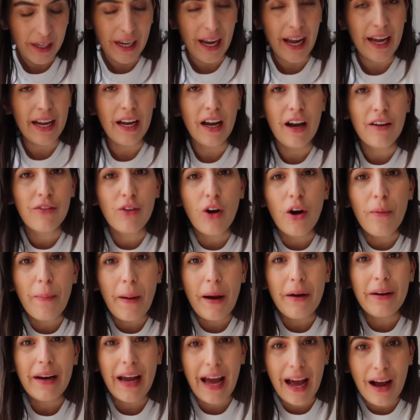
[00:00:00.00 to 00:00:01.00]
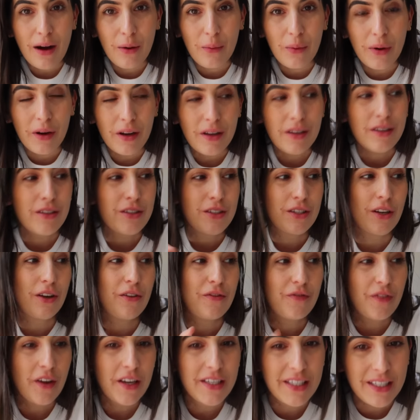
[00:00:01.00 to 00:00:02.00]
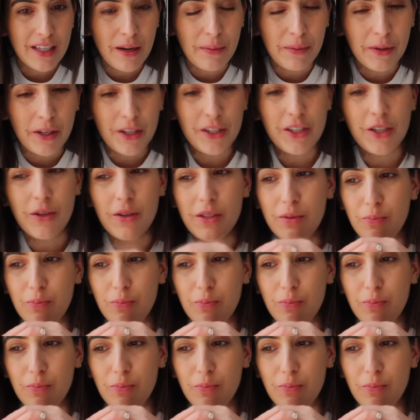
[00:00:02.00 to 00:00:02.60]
Okay, I've got about an hour. So first thing I'm gonna do